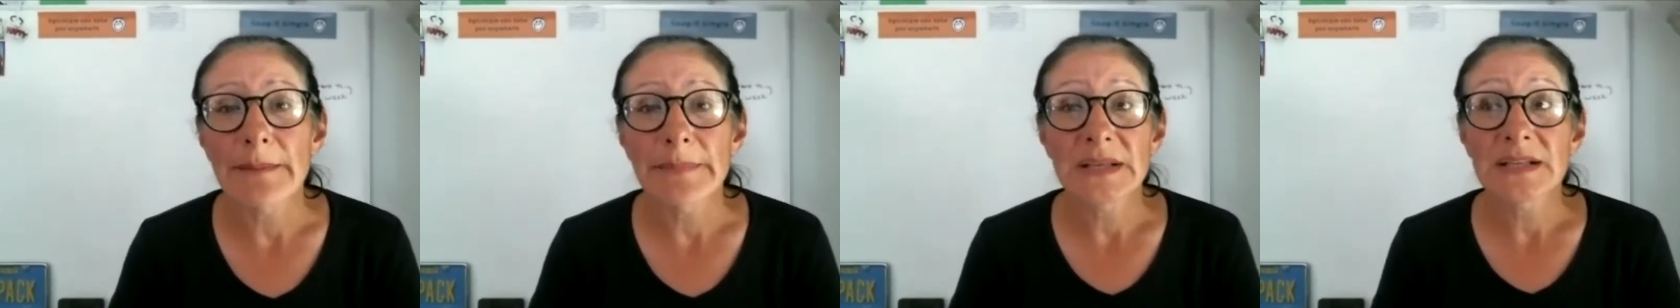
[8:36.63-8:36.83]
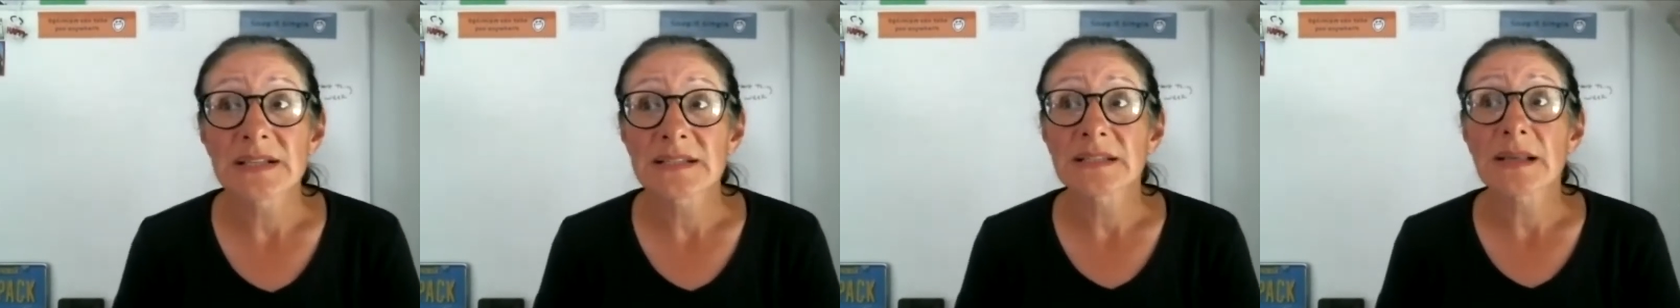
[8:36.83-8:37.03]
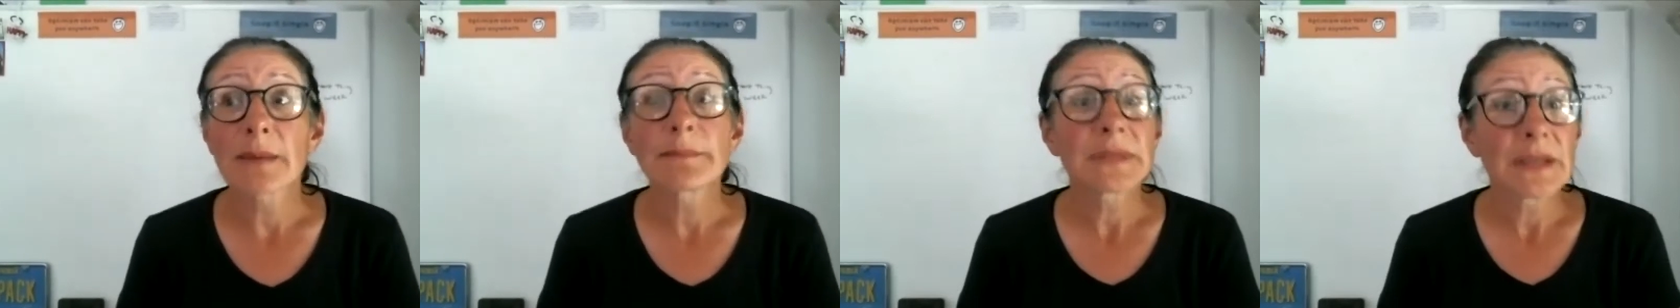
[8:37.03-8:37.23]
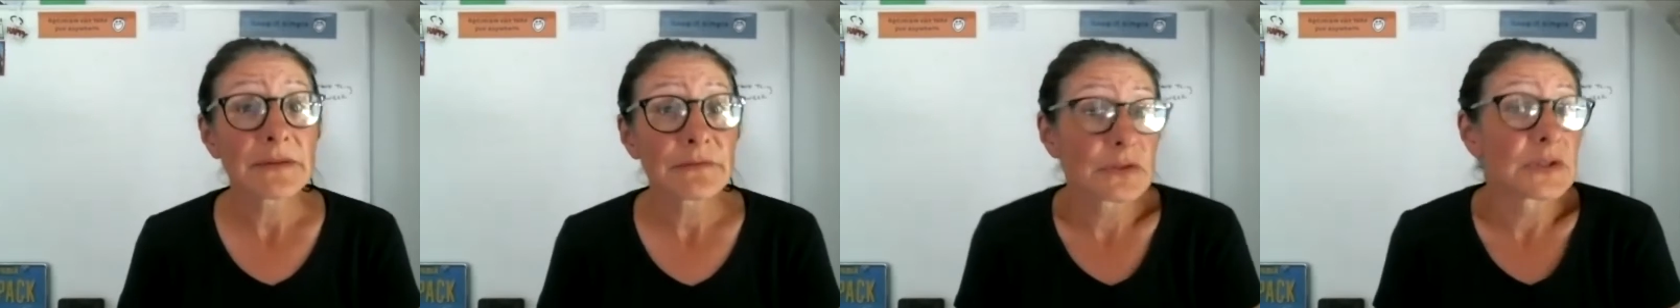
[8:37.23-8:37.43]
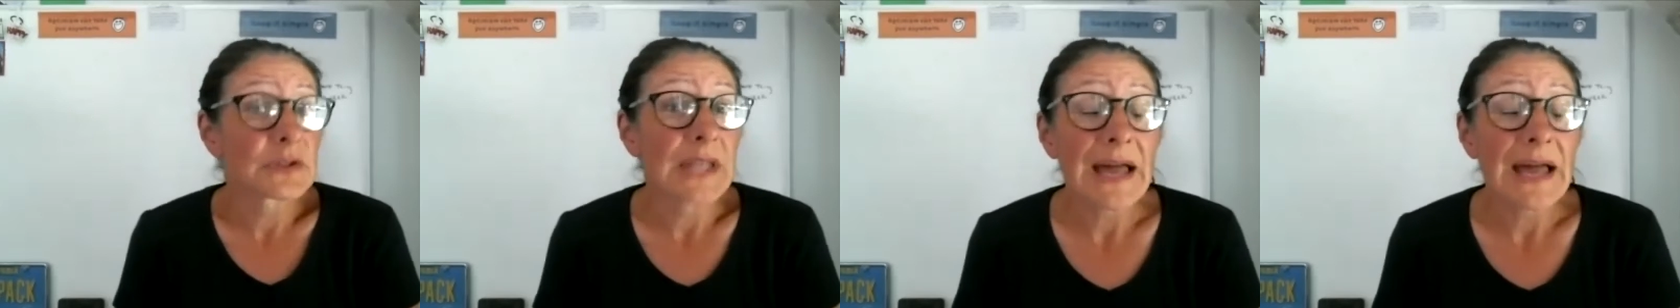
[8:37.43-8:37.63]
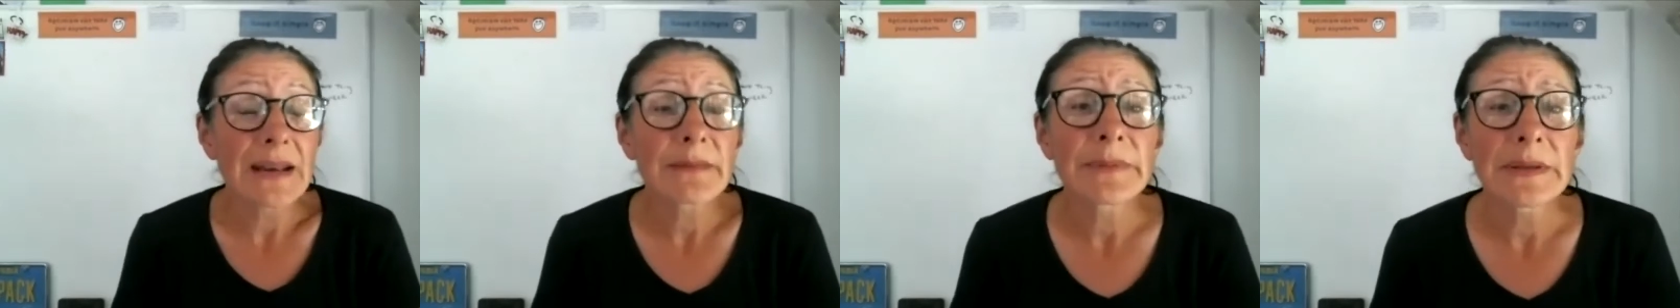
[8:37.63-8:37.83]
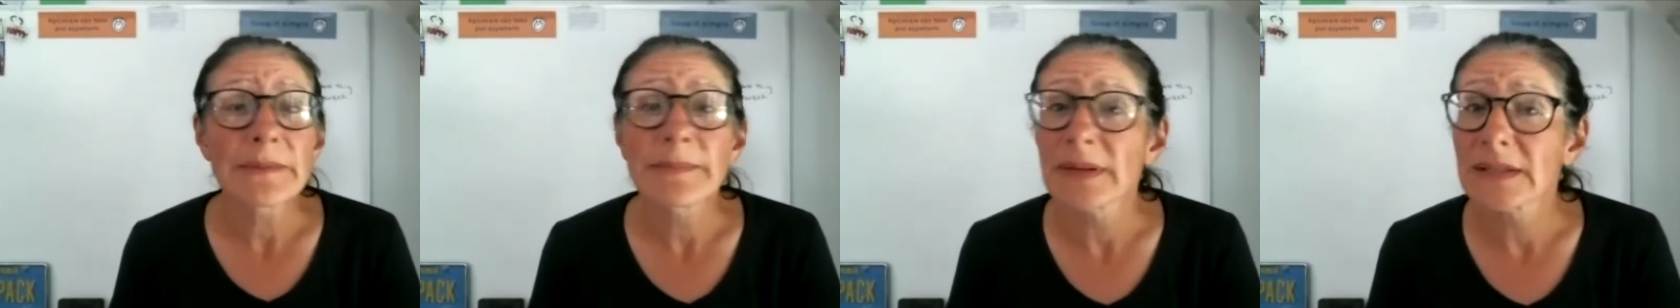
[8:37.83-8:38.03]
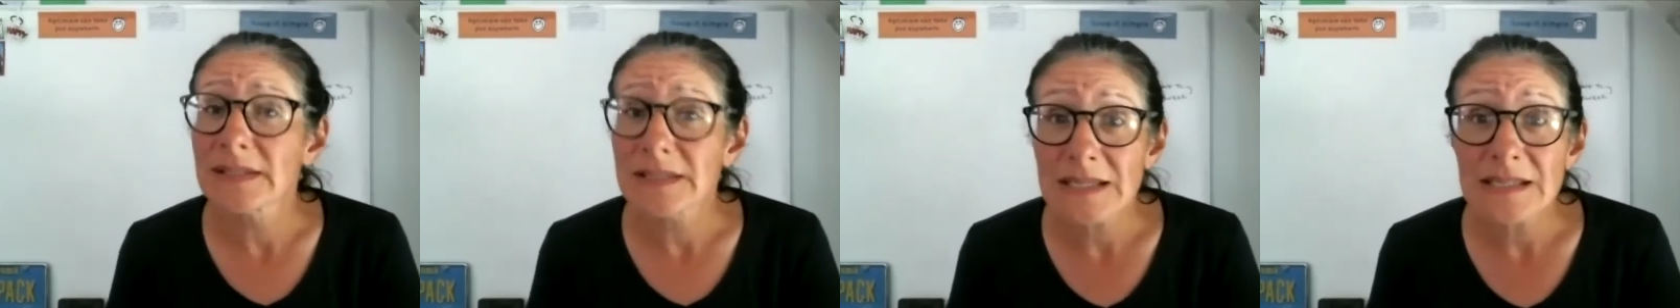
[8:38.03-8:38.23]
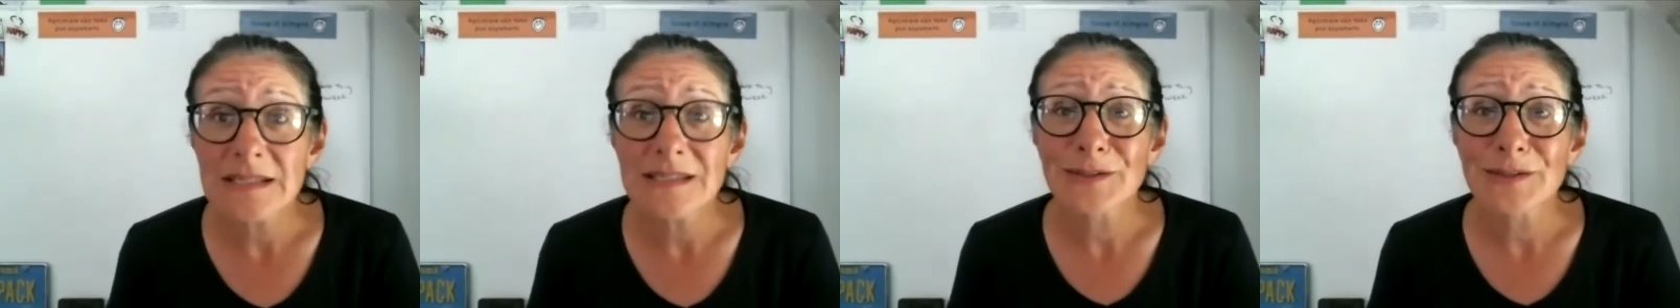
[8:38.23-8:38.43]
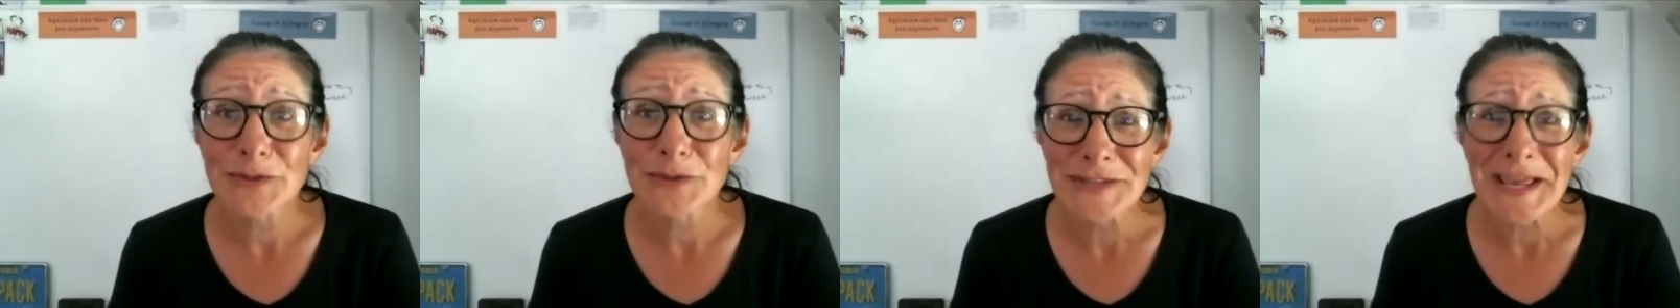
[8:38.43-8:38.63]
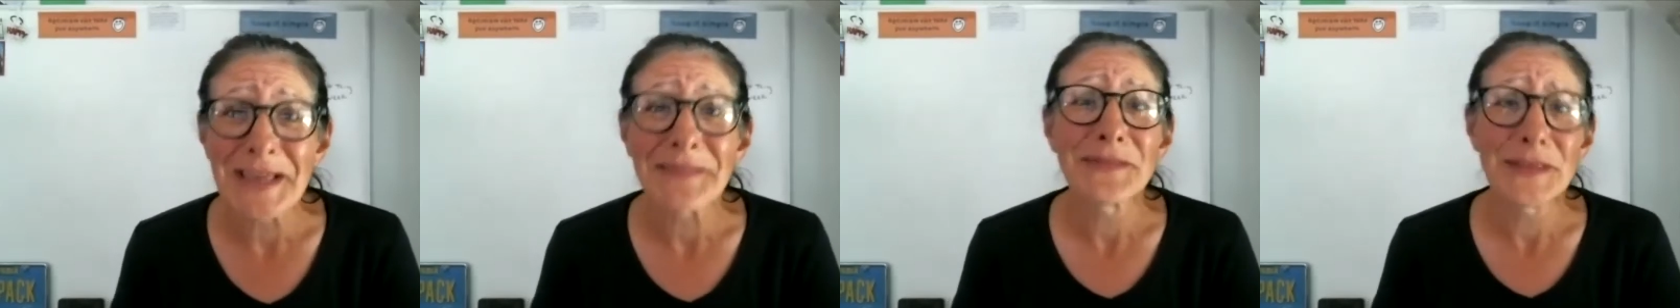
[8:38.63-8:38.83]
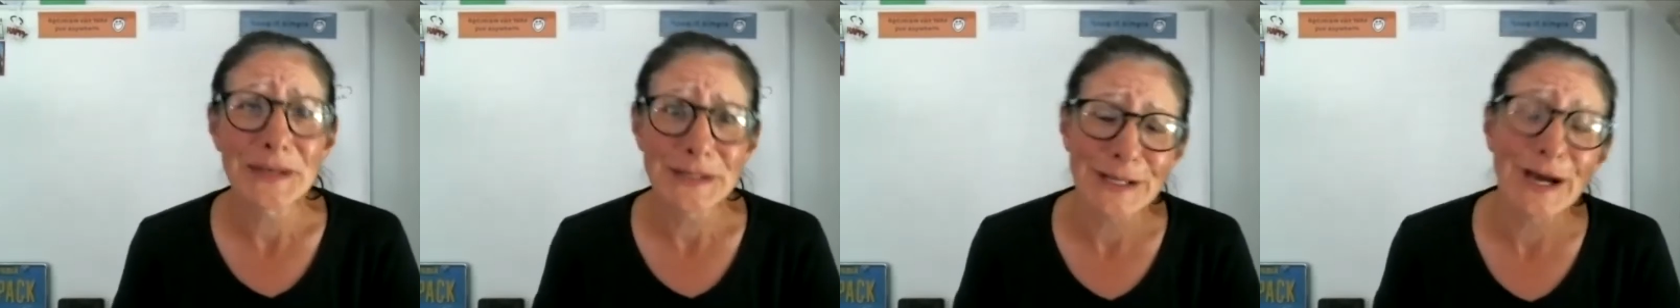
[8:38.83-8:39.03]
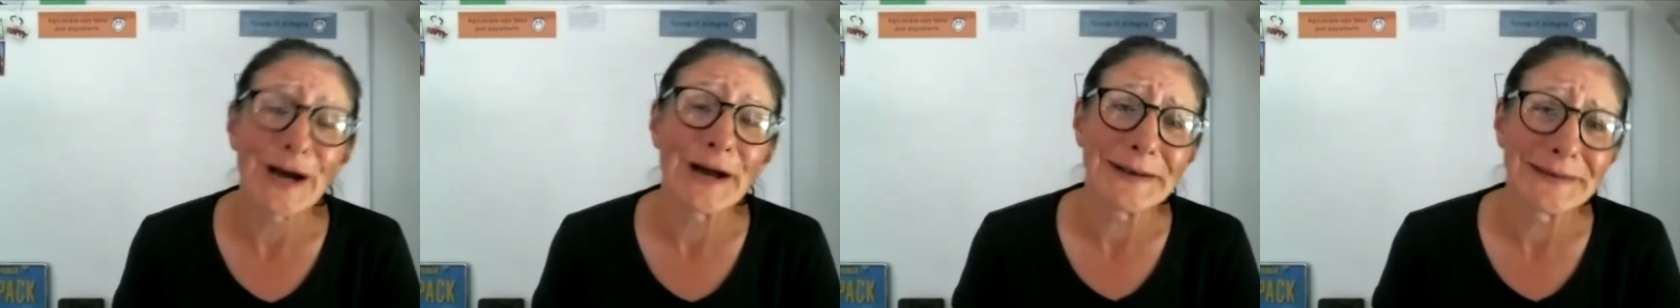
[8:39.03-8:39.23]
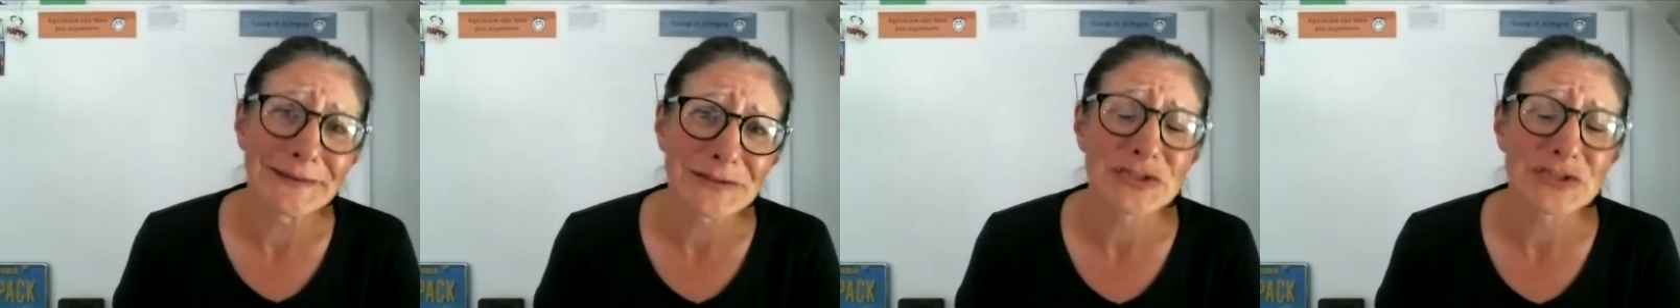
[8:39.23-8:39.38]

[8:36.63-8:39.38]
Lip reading: because sometimes for a lot of people it's easier said than done,